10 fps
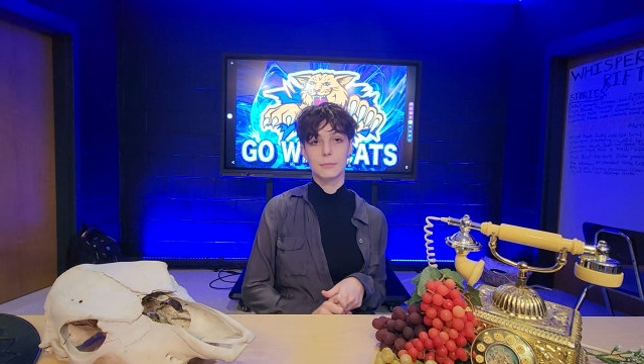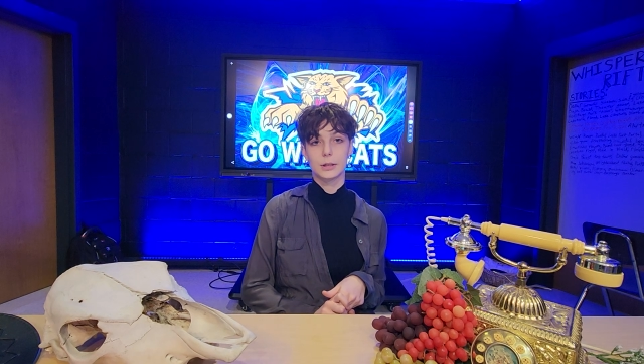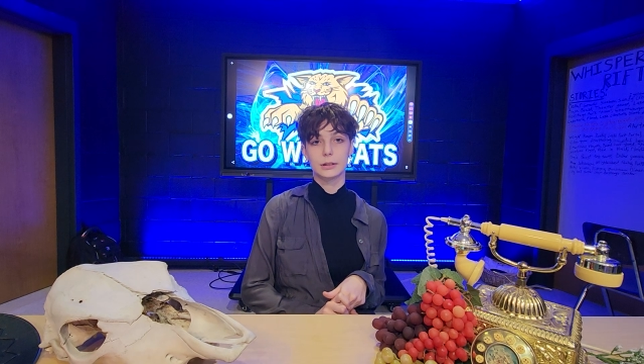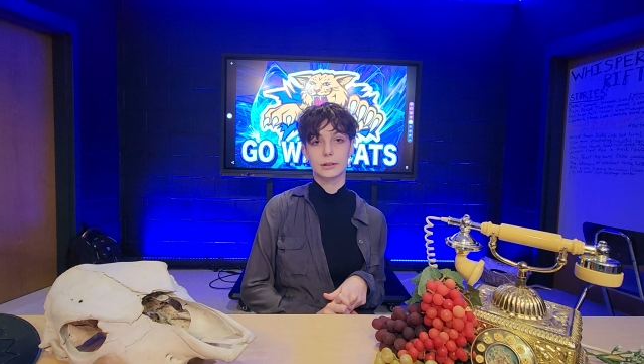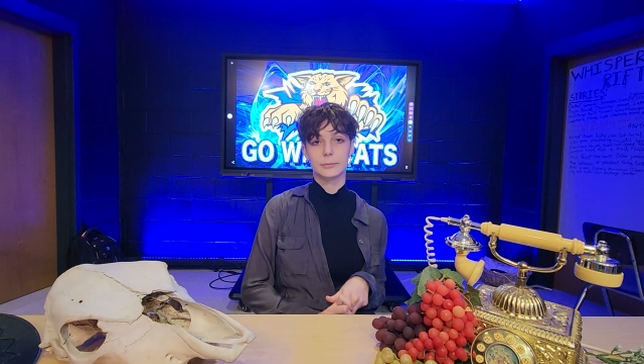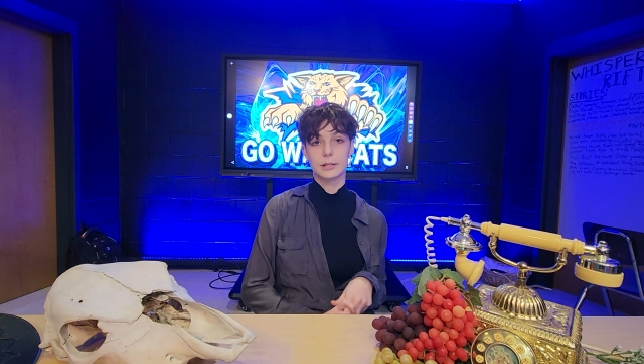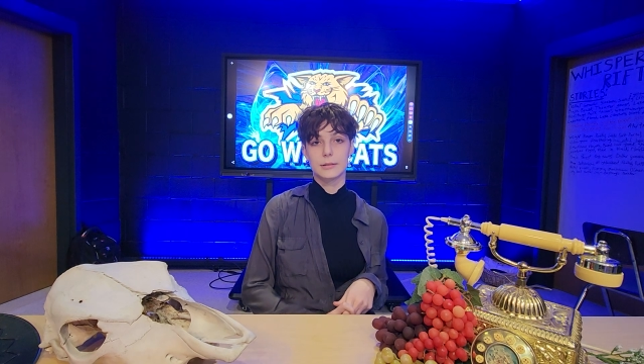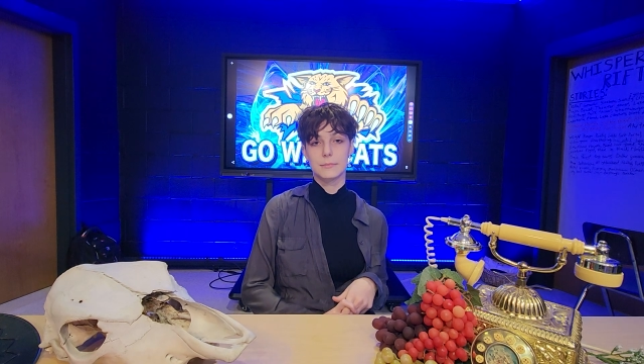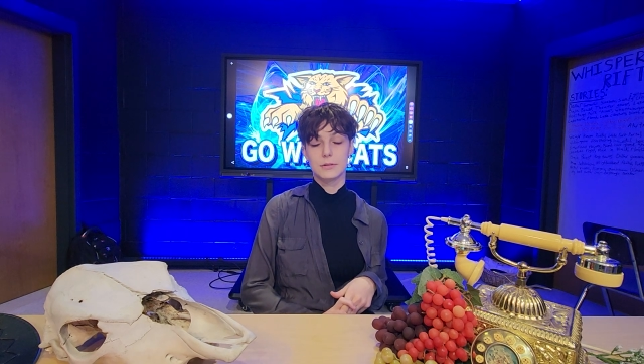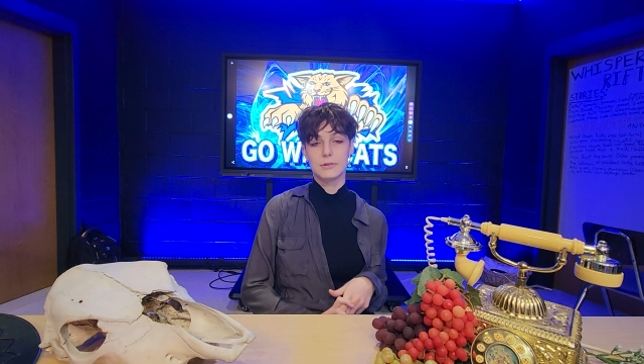
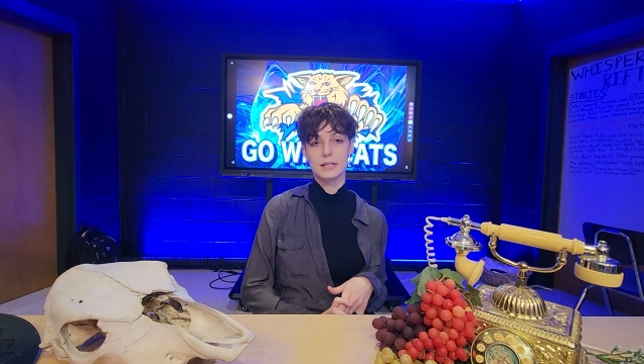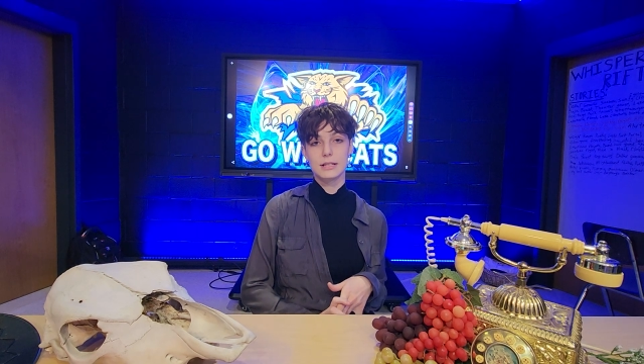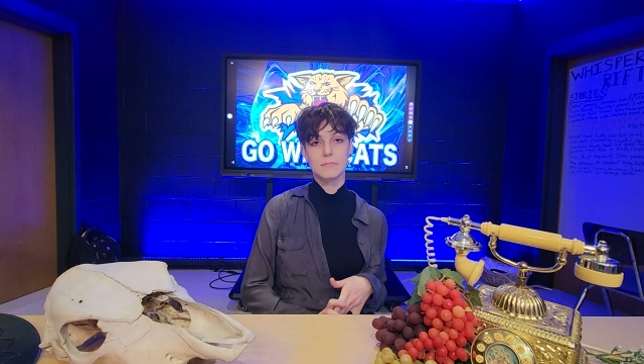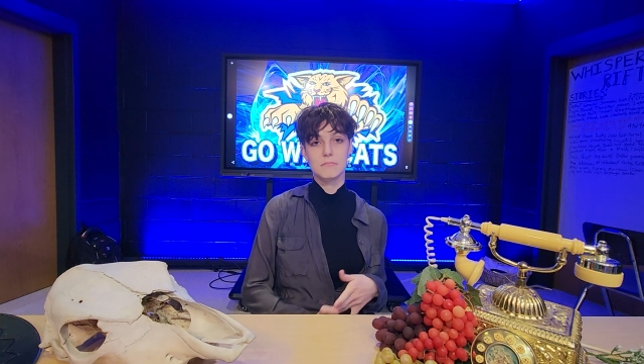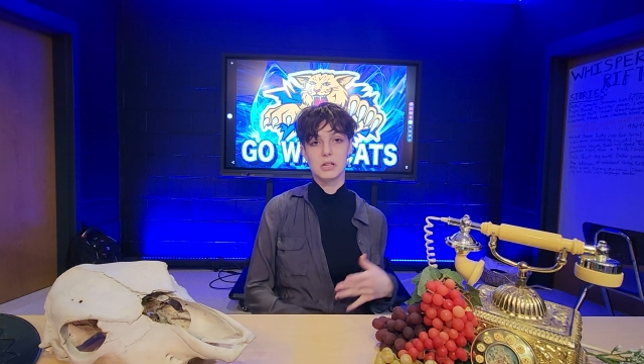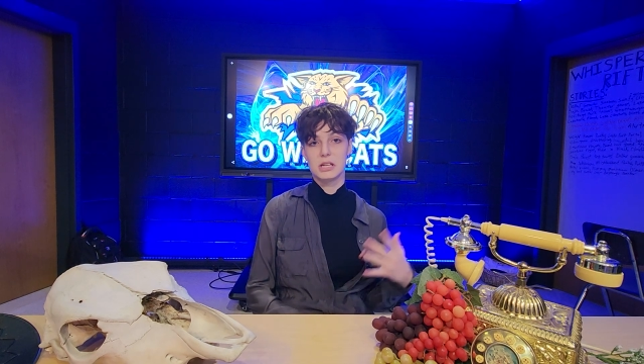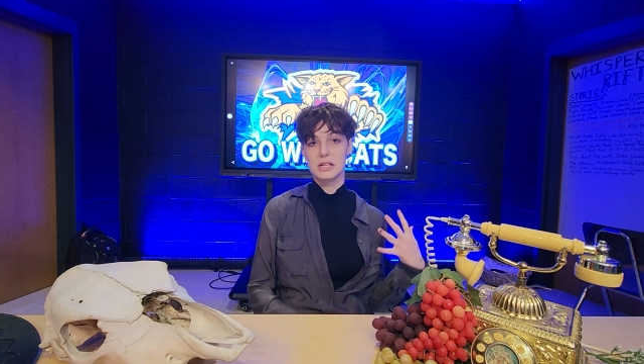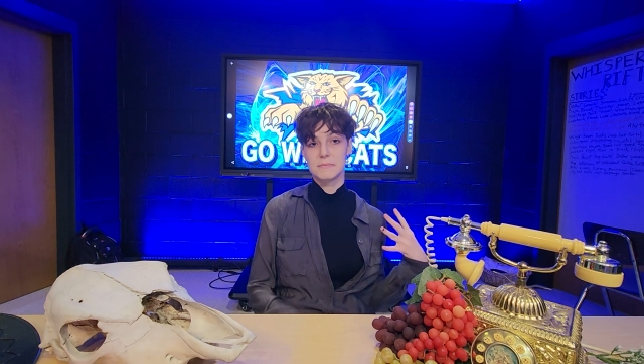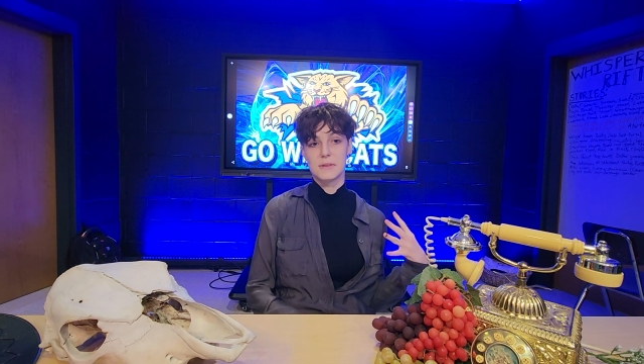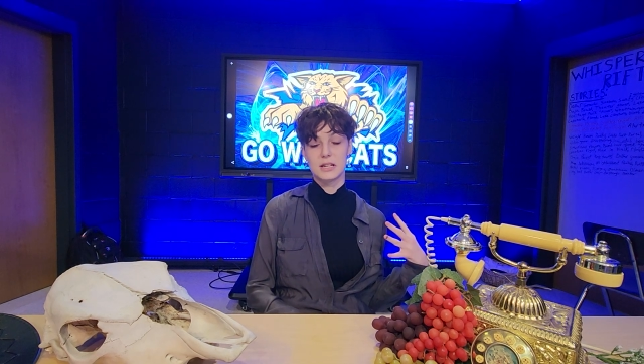Montgomery's music.
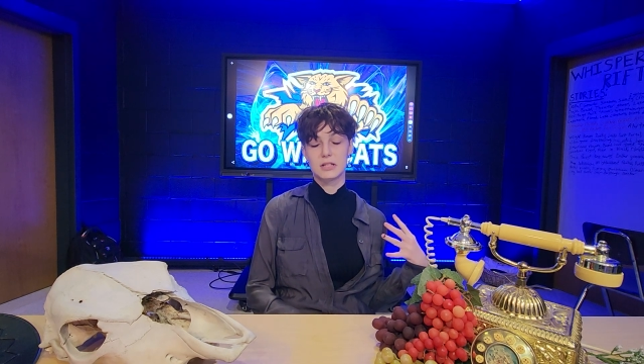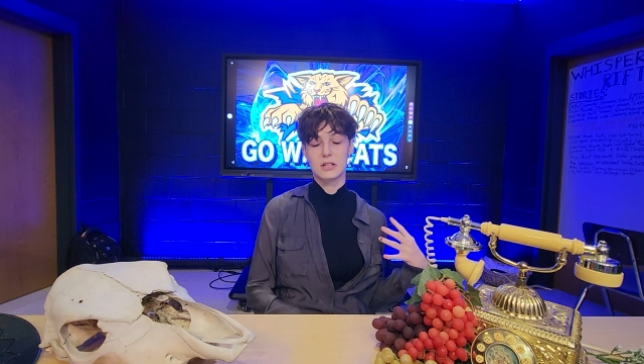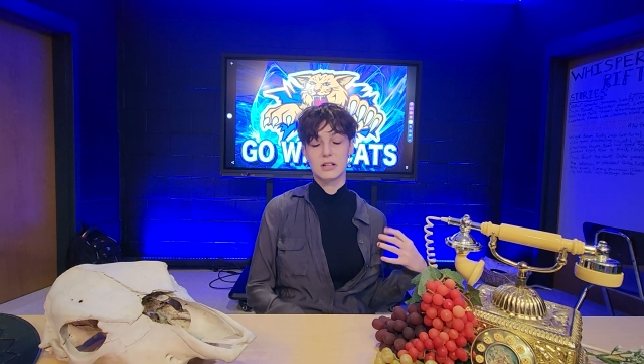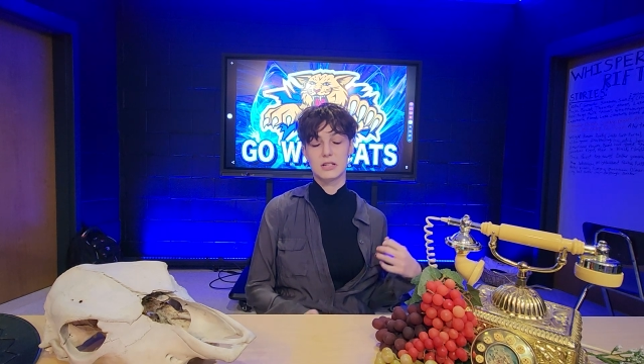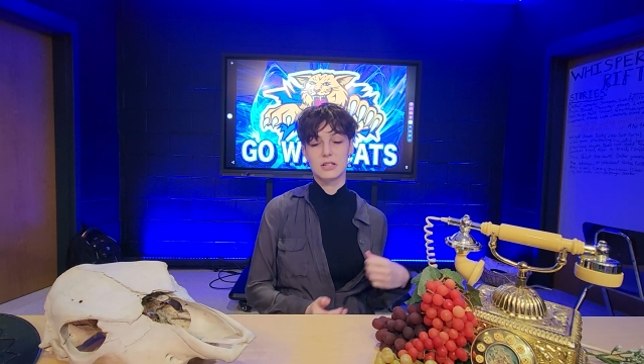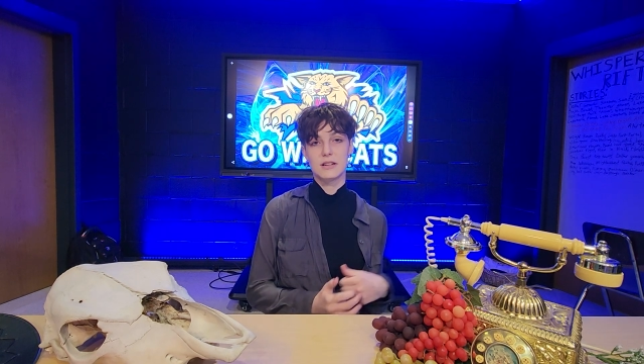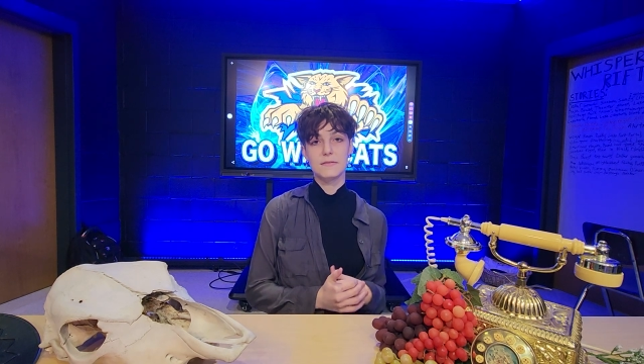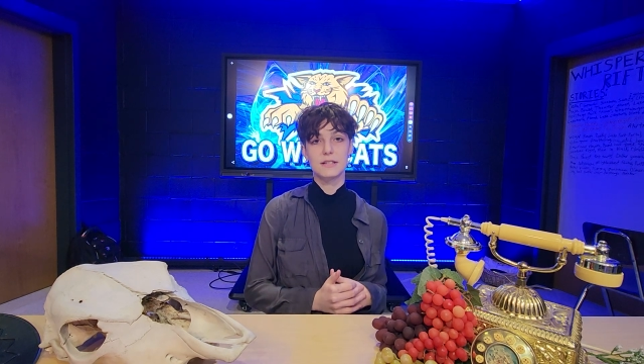He makes a lot of stuff,